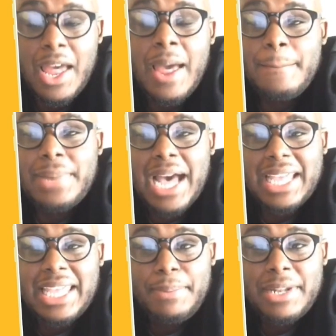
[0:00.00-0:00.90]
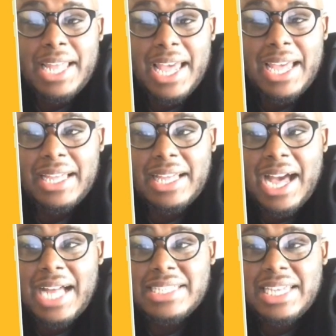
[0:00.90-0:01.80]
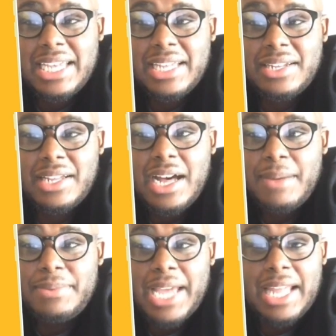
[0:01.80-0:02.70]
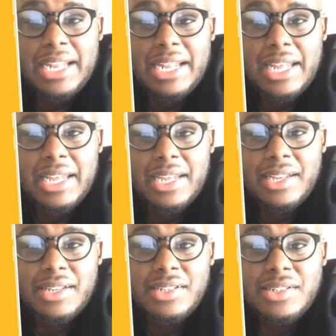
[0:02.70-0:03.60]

By keeping that content updated